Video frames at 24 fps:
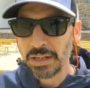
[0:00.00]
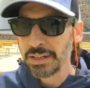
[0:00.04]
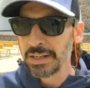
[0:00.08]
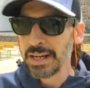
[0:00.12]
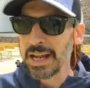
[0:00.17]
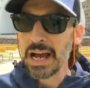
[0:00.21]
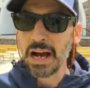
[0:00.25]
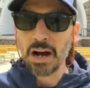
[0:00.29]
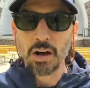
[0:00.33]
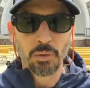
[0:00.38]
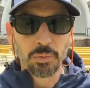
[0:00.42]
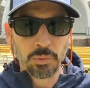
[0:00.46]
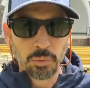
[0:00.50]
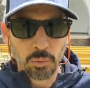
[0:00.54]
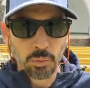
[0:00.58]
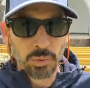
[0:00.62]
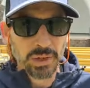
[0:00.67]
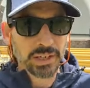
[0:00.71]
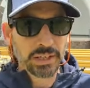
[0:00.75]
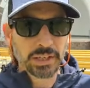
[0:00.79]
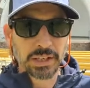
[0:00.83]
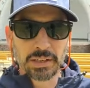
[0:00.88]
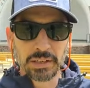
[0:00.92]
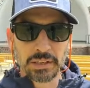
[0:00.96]
Now,
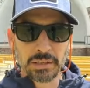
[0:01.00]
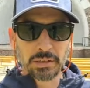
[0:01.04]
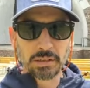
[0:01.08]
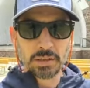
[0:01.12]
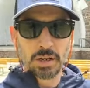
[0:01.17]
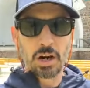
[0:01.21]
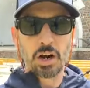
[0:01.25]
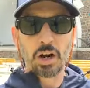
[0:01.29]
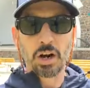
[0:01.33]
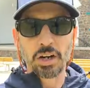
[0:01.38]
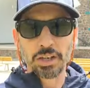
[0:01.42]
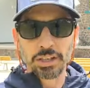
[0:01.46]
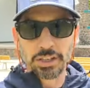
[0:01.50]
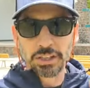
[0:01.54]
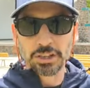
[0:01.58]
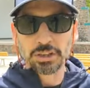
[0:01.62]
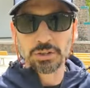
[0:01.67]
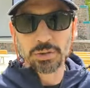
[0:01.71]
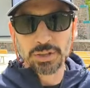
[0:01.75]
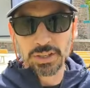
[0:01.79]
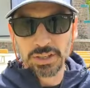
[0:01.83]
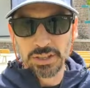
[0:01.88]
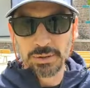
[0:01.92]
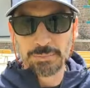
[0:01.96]
we can
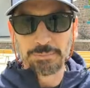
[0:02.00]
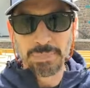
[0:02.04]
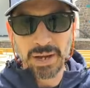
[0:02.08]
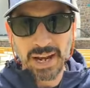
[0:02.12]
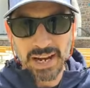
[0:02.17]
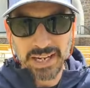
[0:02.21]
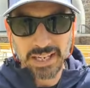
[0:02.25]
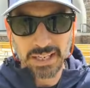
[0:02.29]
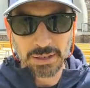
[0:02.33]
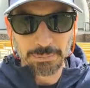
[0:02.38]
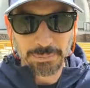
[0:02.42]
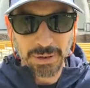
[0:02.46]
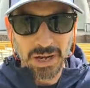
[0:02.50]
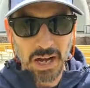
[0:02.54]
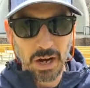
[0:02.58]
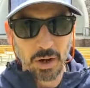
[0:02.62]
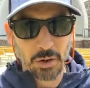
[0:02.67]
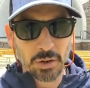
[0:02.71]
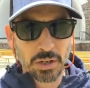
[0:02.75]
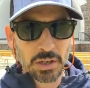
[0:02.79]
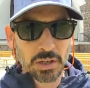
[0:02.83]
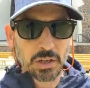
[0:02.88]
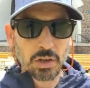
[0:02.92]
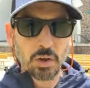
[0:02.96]
argue and debate
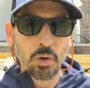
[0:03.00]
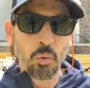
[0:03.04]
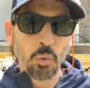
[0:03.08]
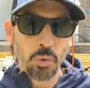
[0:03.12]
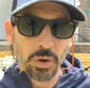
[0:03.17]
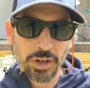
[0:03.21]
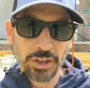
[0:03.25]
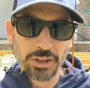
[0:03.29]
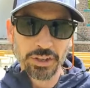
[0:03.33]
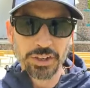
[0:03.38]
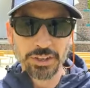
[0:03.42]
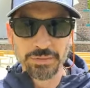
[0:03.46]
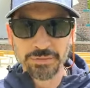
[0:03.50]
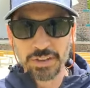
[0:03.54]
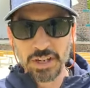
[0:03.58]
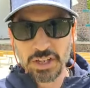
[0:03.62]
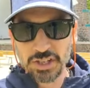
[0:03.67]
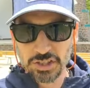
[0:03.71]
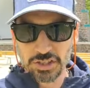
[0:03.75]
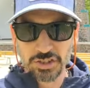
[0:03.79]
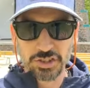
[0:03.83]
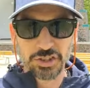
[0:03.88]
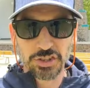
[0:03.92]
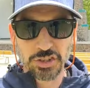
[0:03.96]
about where the
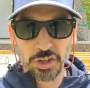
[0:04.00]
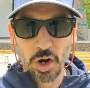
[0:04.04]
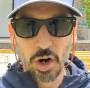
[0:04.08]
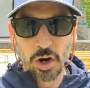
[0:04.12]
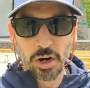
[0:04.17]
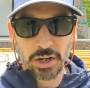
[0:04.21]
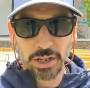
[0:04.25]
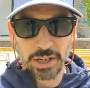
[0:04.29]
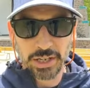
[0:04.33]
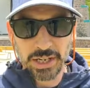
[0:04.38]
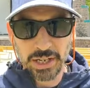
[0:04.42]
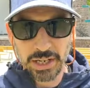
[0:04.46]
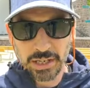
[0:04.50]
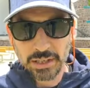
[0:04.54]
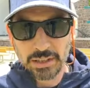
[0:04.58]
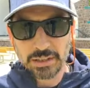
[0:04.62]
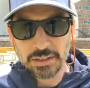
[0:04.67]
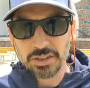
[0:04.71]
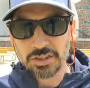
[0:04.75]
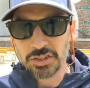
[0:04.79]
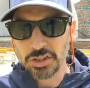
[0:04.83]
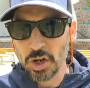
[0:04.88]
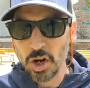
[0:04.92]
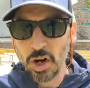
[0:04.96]
division
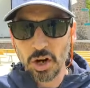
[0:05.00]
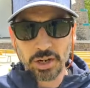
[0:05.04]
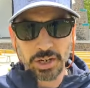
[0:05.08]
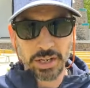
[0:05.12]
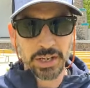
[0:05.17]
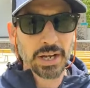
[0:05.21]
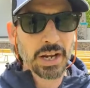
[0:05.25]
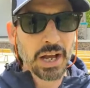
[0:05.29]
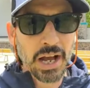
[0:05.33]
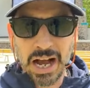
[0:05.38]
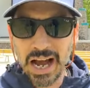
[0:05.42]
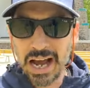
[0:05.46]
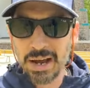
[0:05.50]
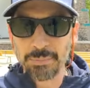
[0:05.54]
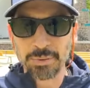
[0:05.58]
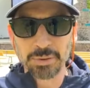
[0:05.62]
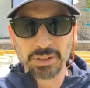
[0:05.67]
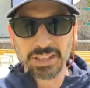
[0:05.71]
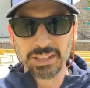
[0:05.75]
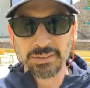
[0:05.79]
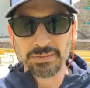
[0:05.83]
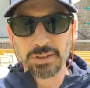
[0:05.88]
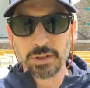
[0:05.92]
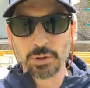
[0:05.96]
started. I
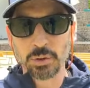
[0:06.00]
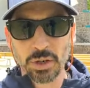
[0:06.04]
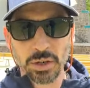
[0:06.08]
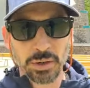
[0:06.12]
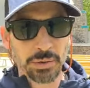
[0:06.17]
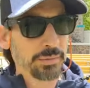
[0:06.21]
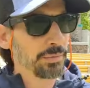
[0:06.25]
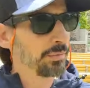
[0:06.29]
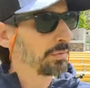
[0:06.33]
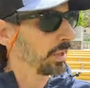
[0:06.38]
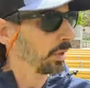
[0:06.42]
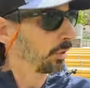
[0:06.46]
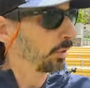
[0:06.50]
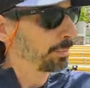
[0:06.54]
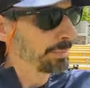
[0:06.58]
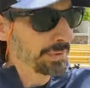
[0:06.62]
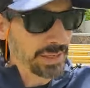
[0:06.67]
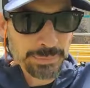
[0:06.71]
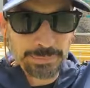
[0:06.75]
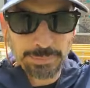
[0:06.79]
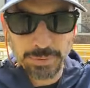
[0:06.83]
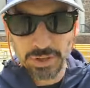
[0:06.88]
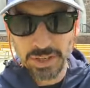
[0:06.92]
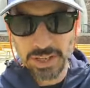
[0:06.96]
believe there were
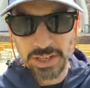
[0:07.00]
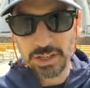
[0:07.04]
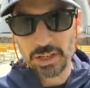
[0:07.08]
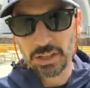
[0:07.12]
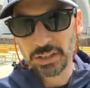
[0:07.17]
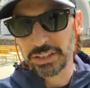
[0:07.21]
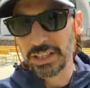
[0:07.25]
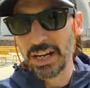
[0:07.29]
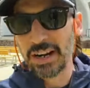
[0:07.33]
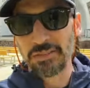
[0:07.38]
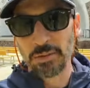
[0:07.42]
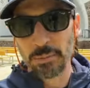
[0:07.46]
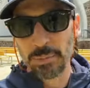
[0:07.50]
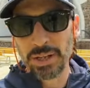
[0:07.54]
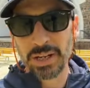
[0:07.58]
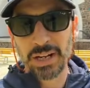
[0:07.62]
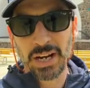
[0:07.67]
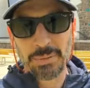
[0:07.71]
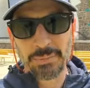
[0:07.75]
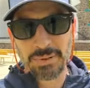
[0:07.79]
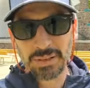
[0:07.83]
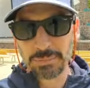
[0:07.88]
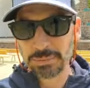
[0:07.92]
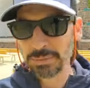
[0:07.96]
people in our government.
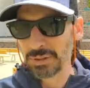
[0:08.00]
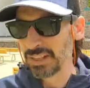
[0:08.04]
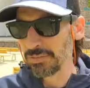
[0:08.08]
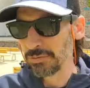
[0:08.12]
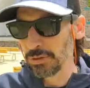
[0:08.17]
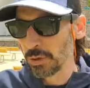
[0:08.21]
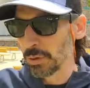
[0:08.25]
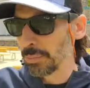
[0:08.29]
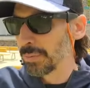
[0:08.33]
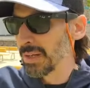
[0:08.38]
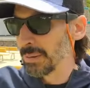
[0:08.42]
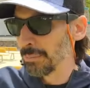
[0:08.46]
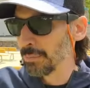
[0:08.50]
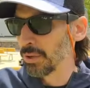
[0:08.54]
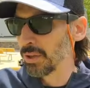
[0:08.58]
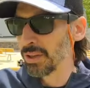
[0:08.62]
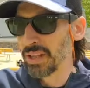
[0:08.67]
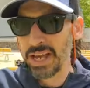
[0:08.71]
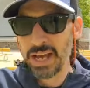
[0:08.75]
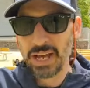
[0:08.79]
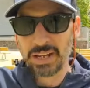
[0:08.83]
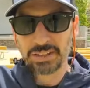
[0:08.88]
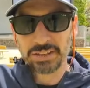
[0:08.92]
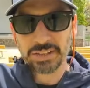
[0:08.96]
I believe there were people
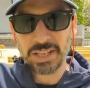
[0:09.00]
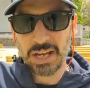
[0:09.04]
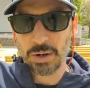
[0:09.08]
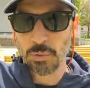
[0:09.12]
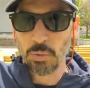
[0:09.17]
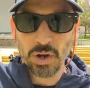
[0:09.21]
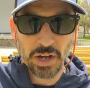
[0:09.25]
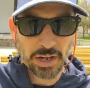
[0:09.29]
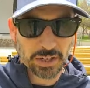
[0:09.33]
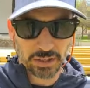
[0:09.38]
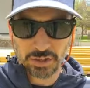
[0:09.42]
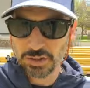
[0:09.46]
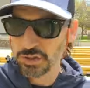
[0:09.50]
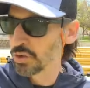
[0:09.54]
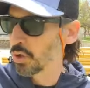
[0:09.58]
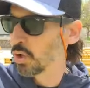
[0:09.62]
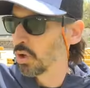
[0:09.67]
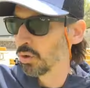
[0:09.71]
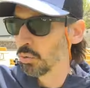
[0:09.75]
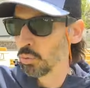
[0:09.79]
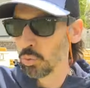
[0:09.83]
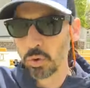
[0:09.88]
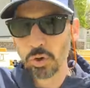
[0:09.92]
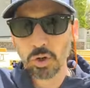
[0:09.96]
that want to
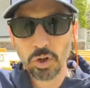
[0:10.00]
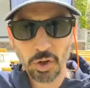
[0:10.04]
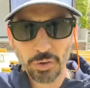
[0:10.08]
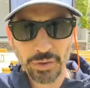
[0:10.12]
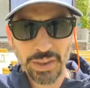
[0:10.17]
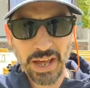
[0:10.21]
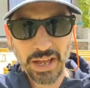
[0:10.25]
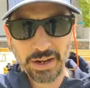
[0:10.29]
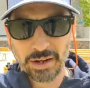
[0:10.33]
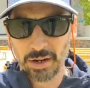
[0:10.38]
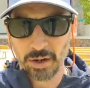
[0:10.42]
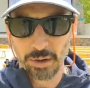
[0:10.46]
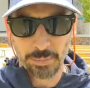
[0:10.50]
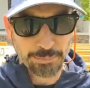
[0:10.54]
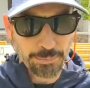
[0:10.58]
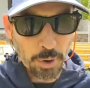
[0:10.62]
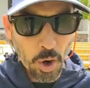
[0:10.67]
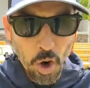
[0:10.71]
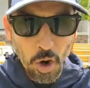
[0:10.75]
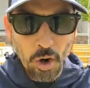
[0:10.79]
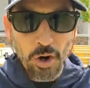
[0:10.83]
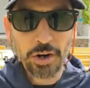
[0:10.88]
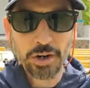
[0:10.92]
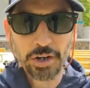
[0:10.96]
control the world that are
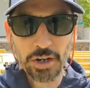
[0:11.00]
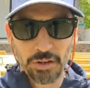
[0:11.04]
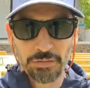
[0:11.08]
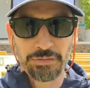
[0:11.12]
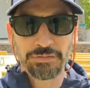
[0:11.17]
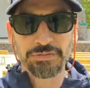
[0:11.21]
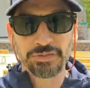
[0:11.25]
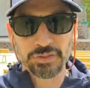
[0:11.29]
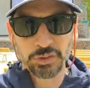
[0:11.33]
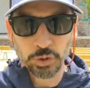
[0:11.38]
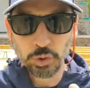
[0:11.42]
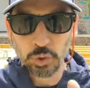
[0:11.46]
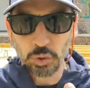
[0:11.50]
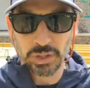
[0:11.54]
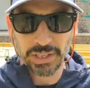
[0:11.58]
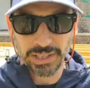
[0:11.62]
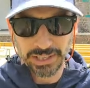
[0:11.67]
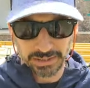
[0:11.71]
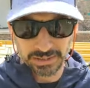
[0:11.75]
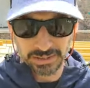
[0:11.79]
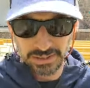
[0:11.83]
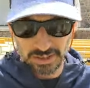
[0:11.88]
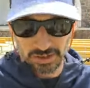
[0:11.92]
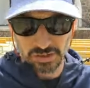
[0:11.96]
part of
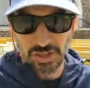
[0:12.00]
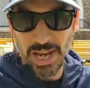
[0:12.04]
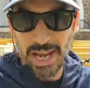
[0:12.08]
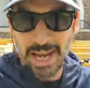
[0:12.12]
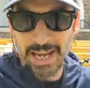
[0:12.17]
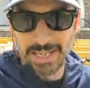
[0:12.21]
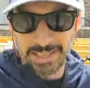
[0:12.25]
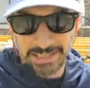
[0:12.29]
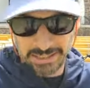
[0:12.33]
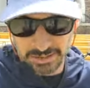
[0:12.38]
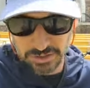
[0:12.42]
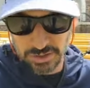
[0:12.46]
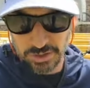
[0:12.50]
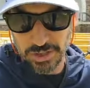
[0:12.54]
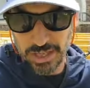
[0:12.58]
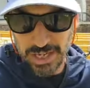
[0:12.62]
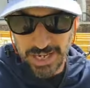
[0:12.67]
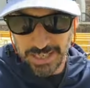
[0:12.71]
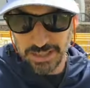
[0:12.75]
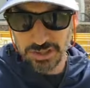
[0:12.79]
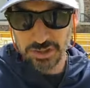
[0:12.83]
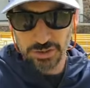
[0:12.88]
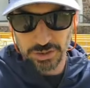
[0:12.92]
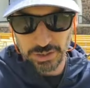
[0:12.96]
fueling this
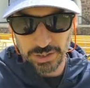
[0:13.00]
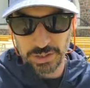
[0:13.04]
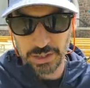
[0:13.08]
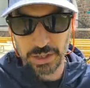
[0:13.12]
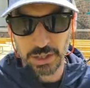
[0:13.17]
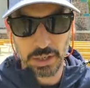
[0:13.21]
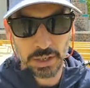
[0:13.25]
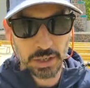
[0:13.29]
hatred.